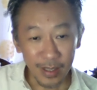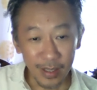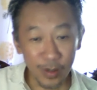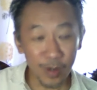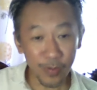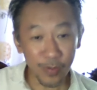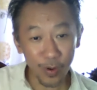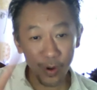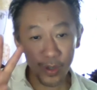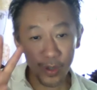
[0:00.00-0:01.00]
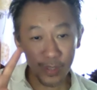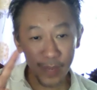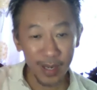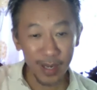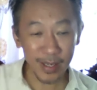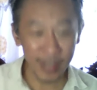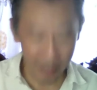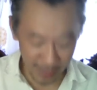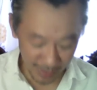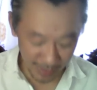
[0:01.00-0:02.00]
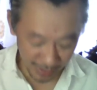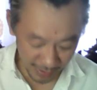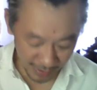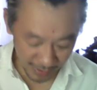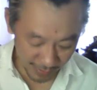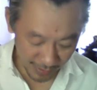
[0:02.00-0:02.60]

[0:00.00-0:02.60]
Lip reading: You know, the 4 horsemen. You know,